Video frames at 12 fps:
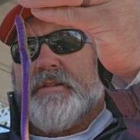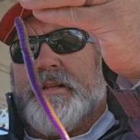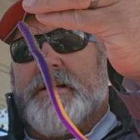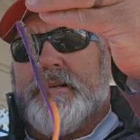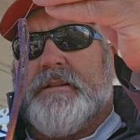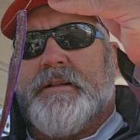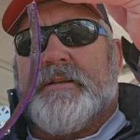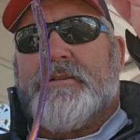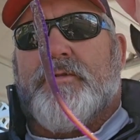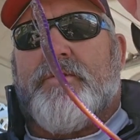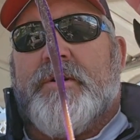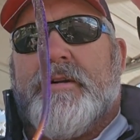with that
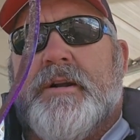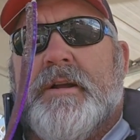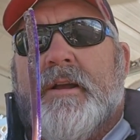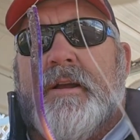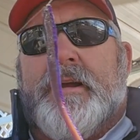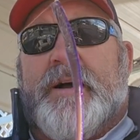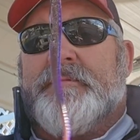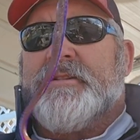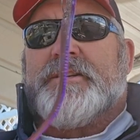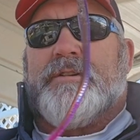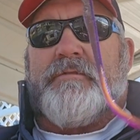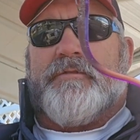shorter, I'm
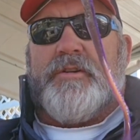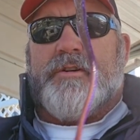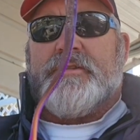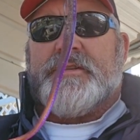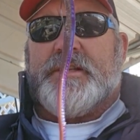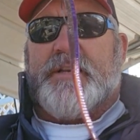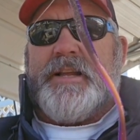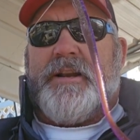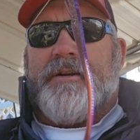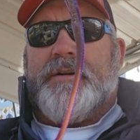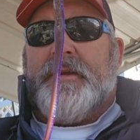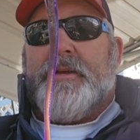just going to refer to it as a
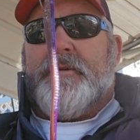leader.